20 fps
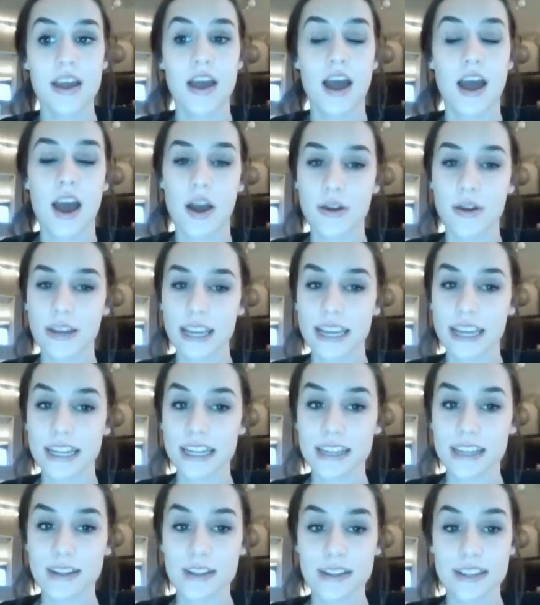Okay,
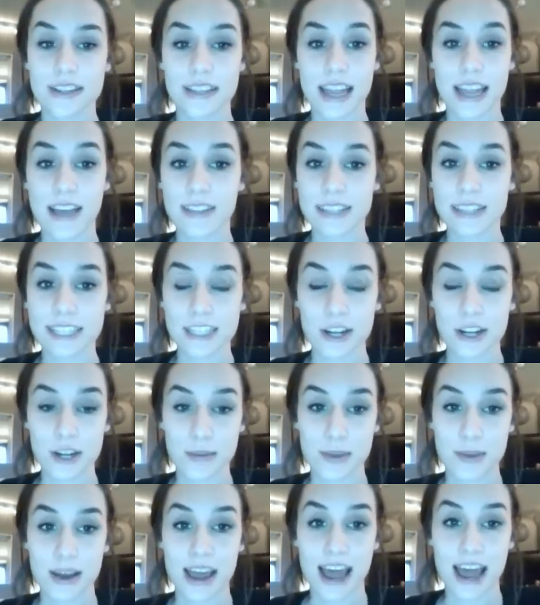now let's talk
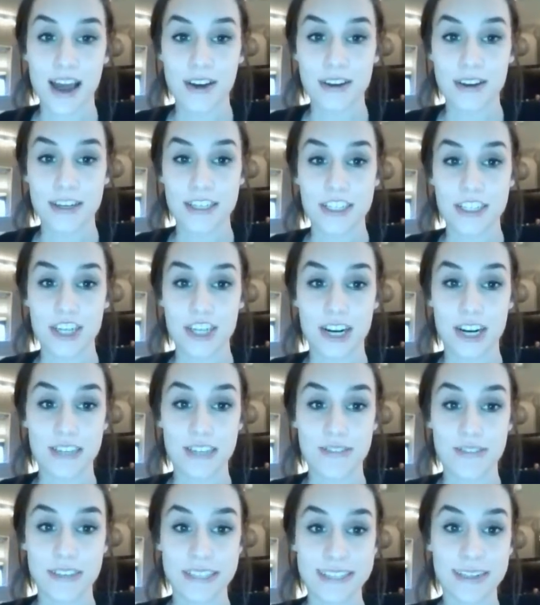about how
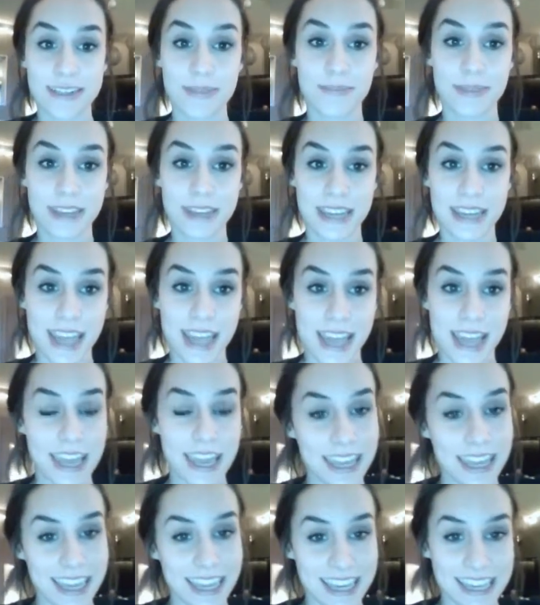constructivism
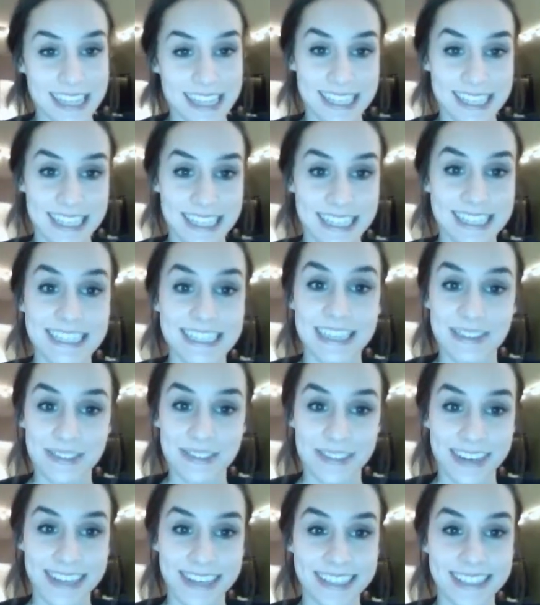is
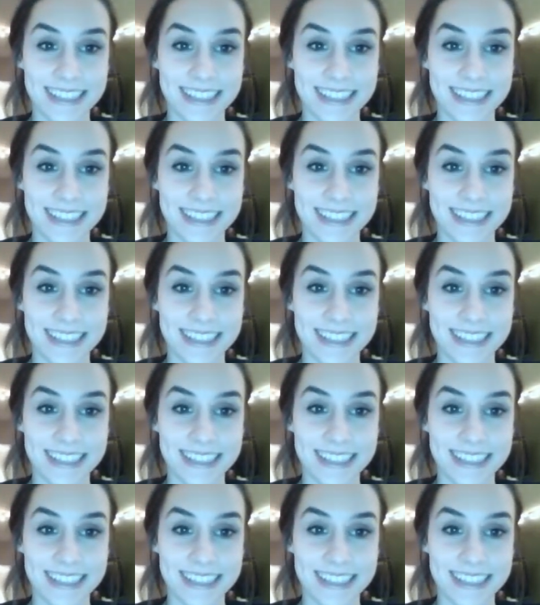different.